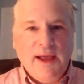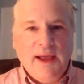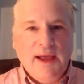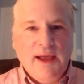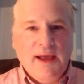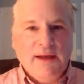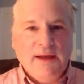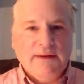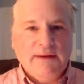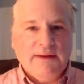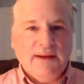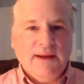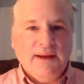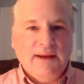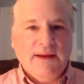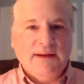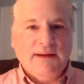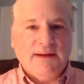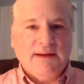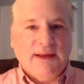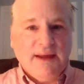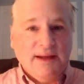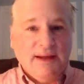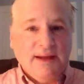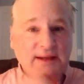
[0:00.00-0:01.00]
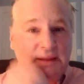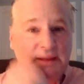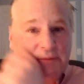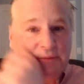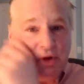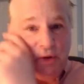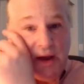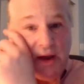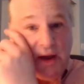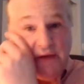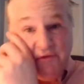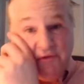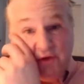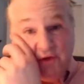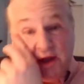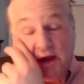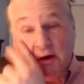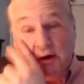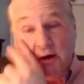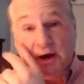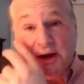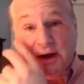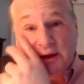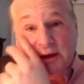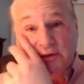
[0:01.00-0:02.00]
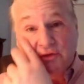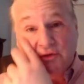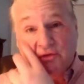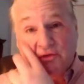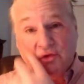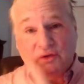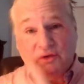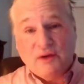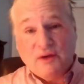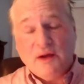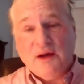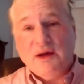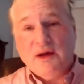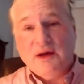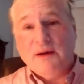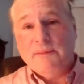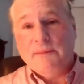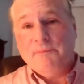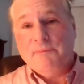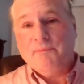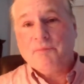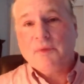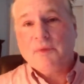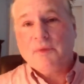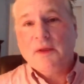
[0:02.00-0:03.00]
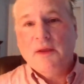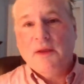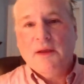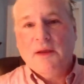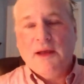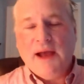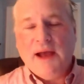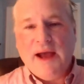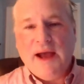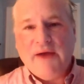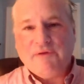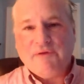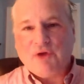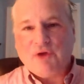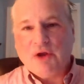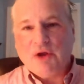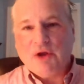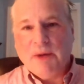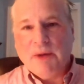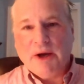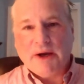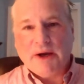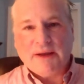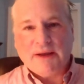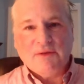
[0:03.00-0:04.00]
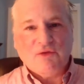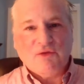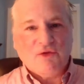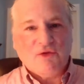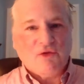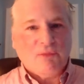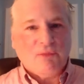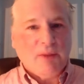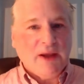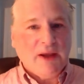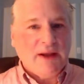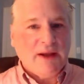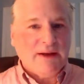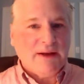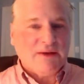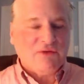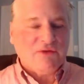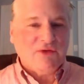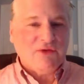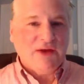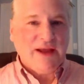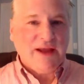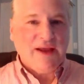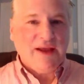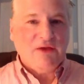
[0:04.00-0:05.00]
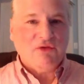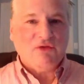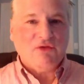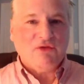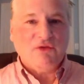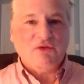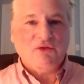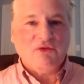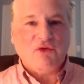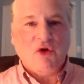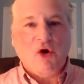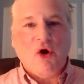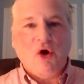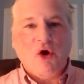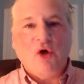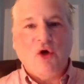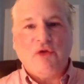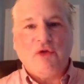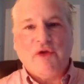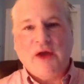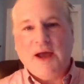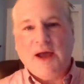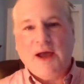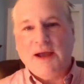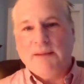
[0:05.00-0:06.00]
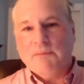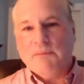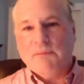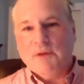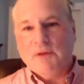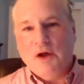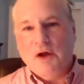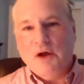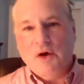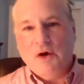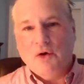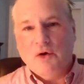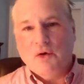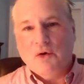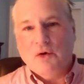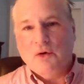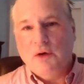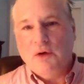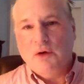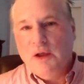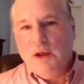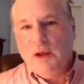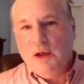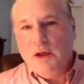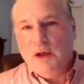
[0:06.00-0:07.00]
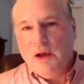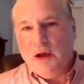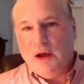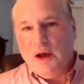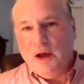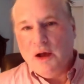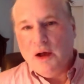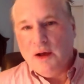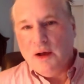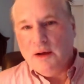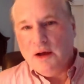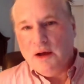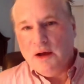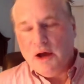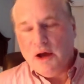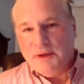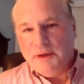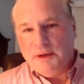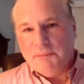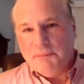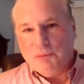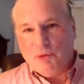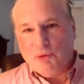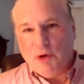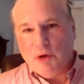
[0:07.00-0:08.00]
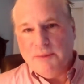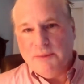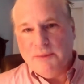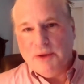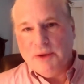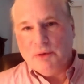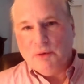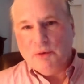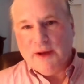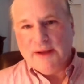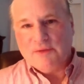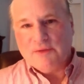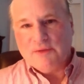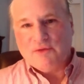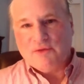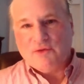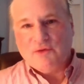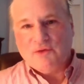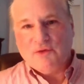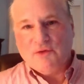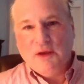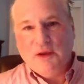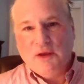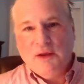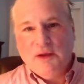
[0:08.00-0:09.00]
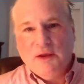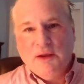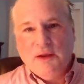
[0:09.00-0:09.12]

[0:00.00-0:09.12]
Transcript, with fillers: and in key demographic areas, uh, African-Americans, Hispanics, and Asians, all-time low uh, unemployment rates.